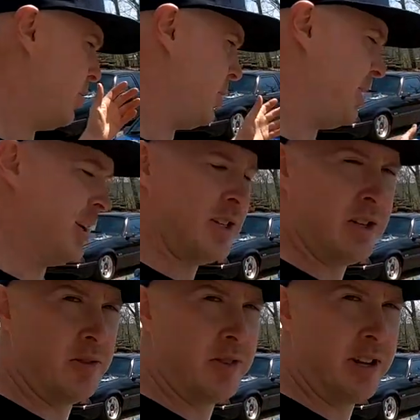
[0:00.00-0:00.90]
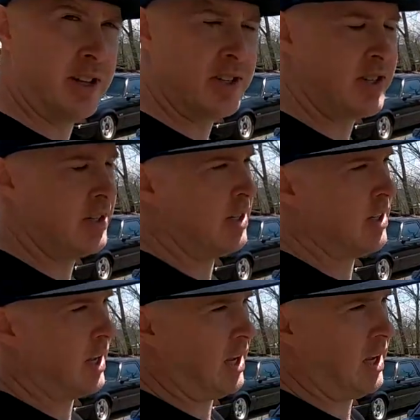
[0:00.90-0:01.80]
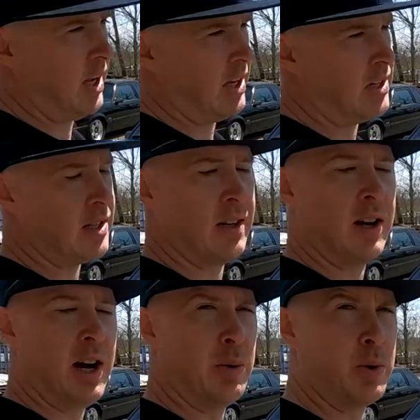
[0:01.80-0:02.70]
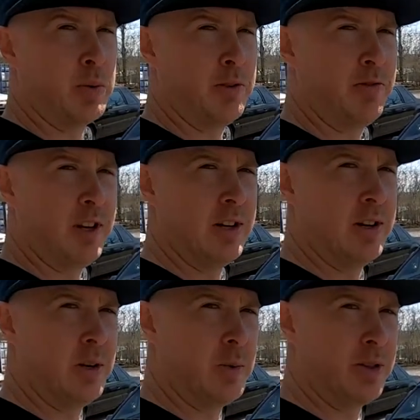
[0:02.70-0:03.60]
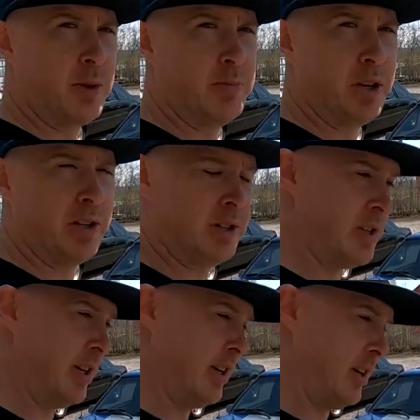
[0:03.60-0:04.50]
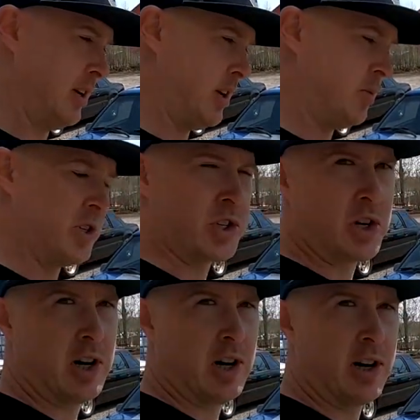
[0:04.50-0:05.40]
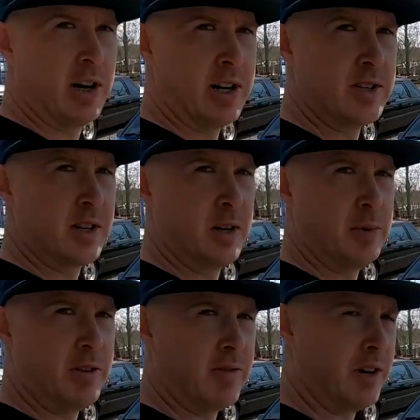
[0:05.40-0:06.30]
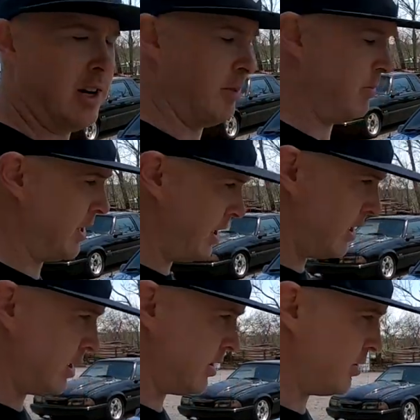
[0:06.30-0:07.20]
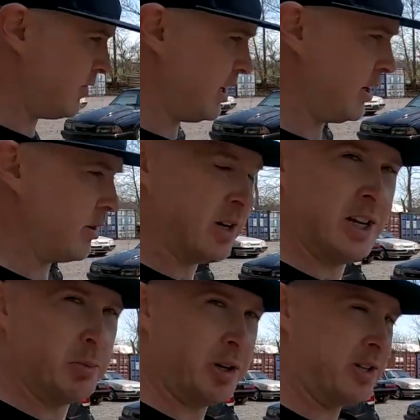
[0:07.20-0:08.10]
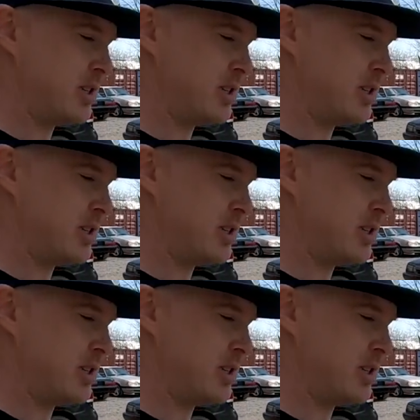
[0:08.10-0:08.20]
We made a deal for this, and I will reveal what the build and which car is going to be for him in another video. But